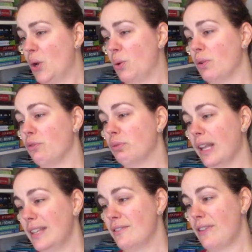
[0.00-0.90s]
who have
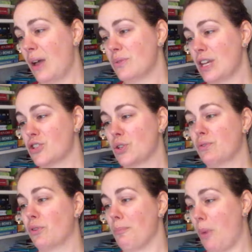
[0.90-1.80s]
laid the foundation
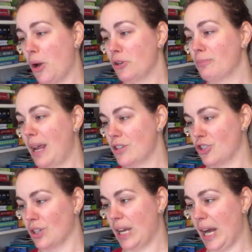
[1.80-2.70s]
for modern
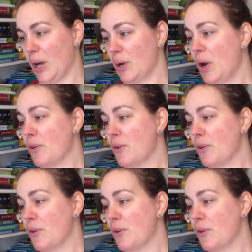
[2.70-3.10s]
patient care,